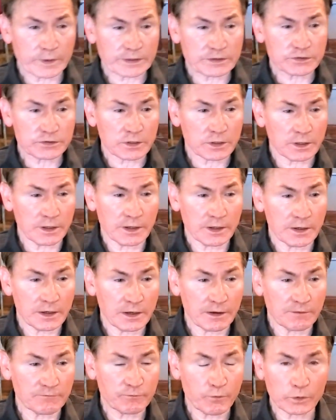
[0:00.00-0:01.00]
which,
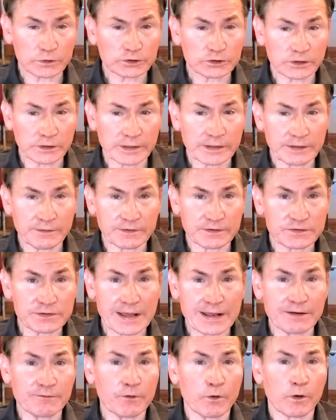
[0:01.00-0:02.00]
unfortunately, the
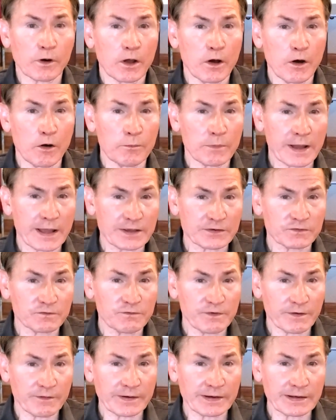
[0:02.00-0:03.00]
state of Oklahoma has
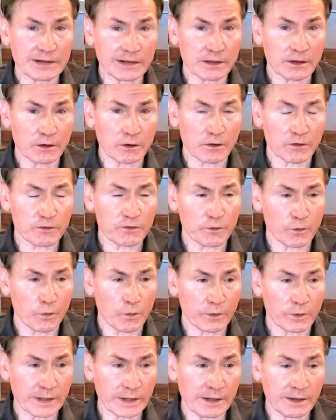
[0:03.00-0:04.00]
very little
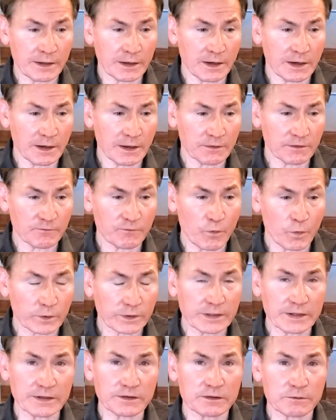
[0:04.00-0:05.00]
authority. The
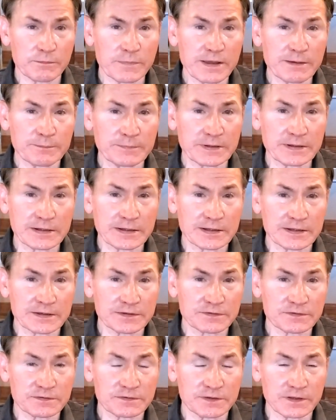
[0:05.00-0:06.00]
14th Amendment
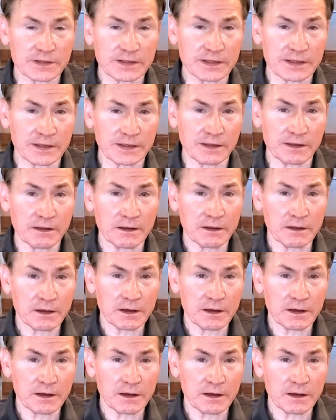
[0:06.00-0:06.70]
is the